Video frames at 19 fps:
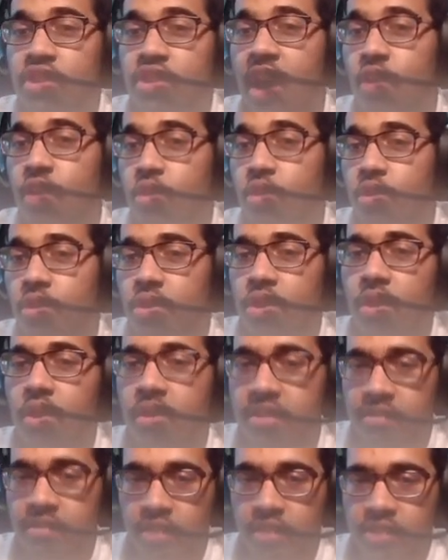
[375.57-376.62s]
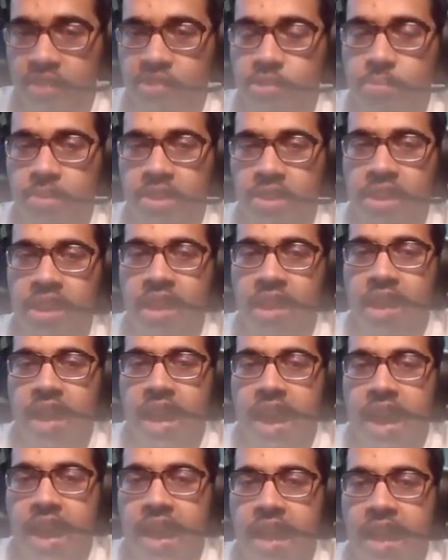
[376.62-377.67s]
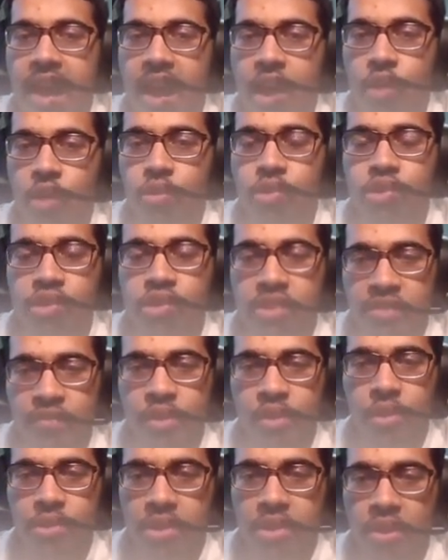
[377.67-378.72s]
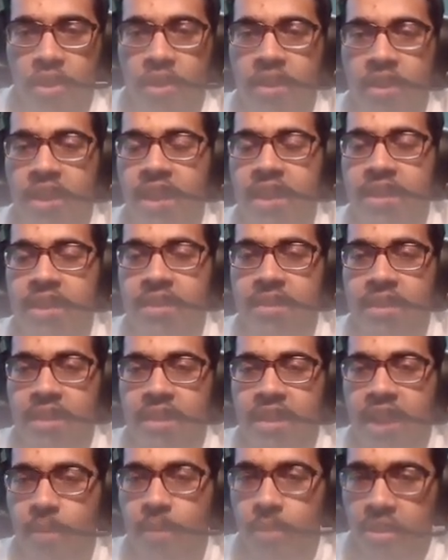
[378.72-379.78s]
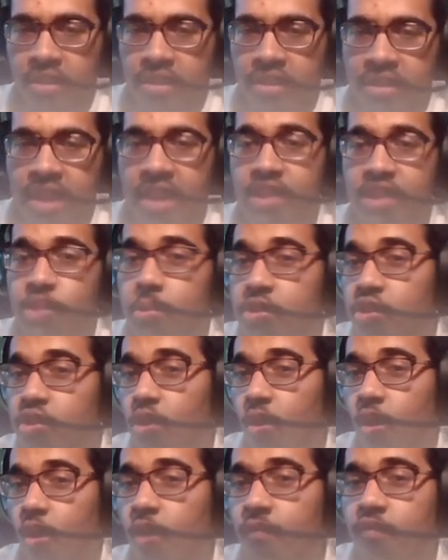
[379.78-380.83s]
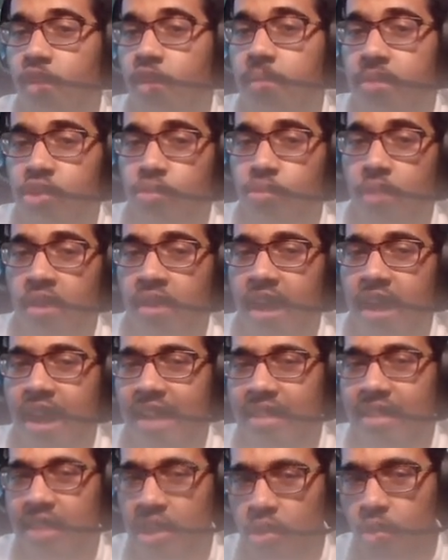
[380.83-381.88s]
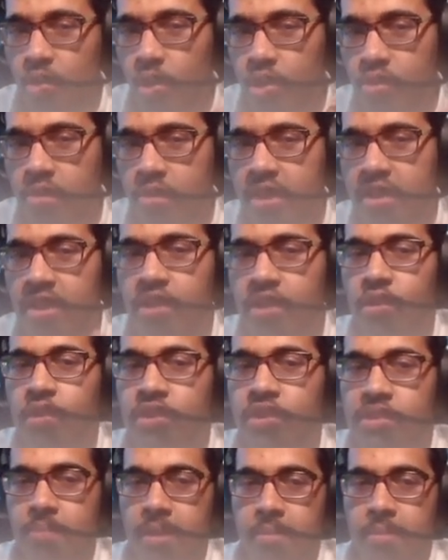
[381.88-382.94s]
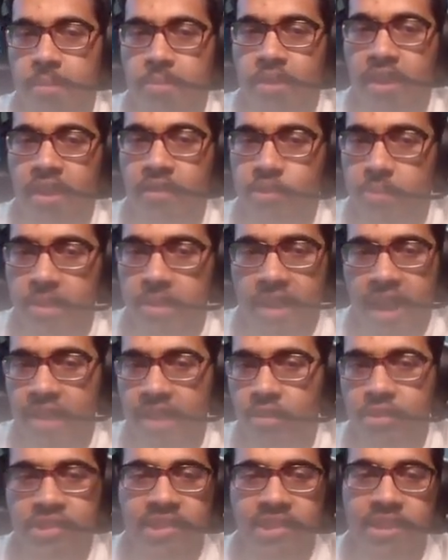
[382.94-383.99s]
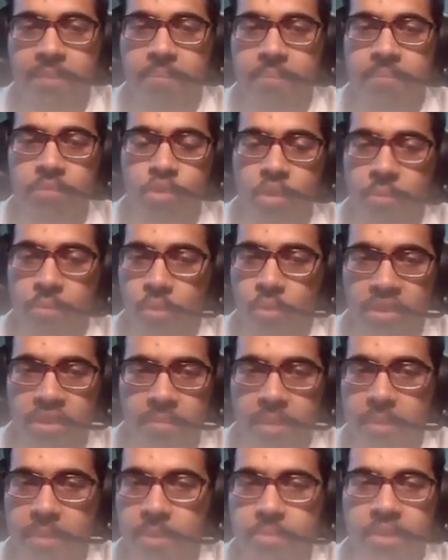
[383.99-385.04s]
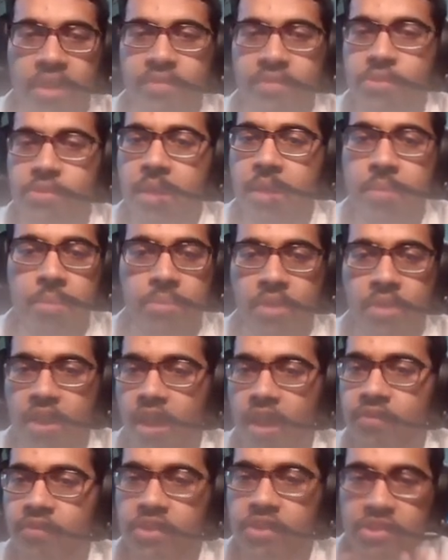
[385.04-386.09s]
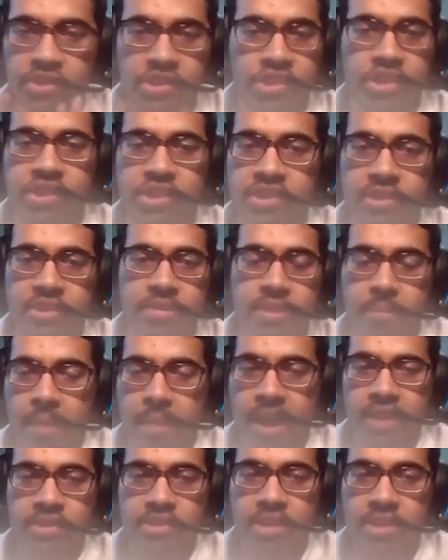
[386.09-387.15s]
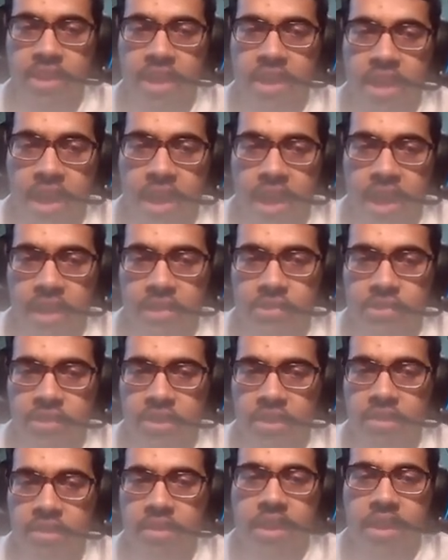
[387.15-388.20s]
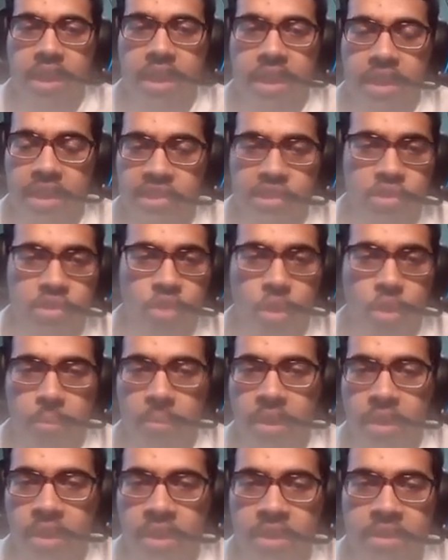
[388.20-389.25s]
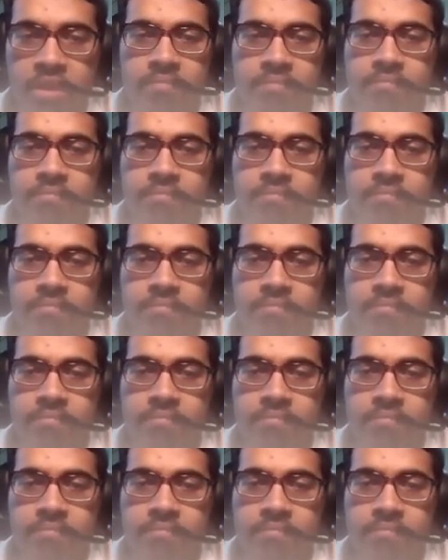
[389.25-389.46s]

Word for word: how good they are defensively and how difficult they are and everything like that, and especially their home form as well. I think North Korea can go into maybe playoffs, but I don't see them doing more than maybe playoffs. Maybe playoffs is just the max. I can see it. Next is Oman.